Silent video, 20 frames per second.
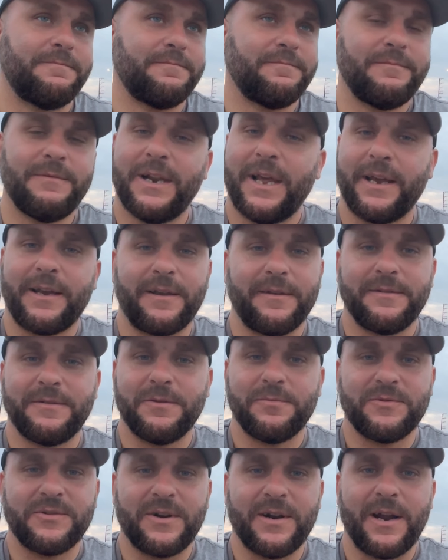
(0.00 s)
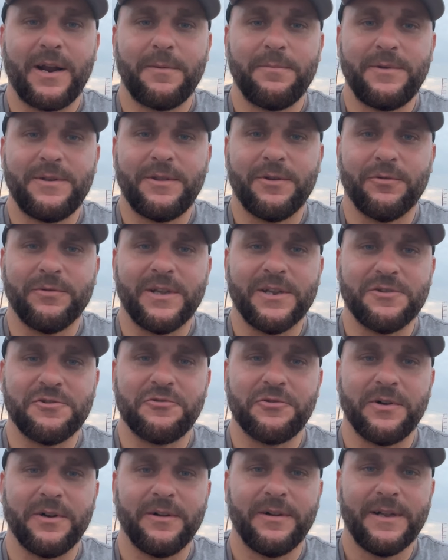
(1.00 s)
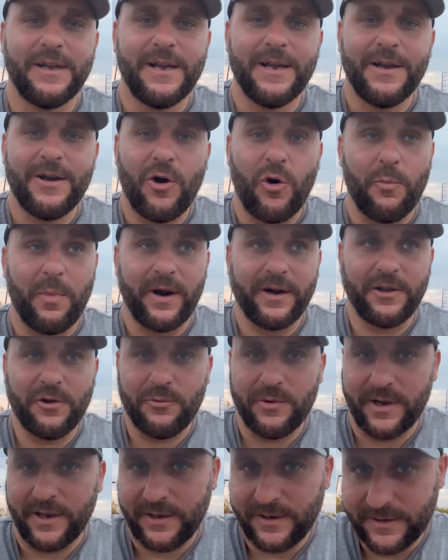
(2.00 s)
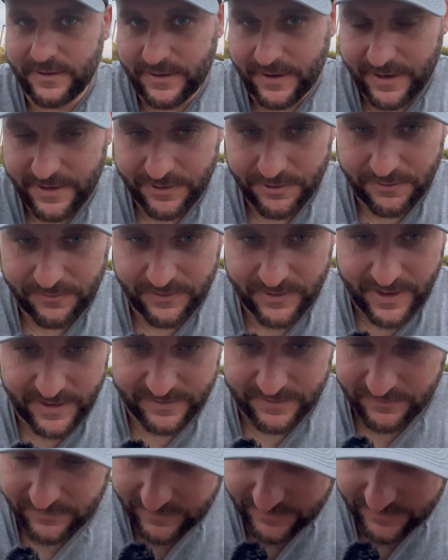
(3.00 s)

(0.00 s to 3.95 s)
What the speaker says: Like and subscribe. The drill. Oh, by the way, I don't know if you guys ever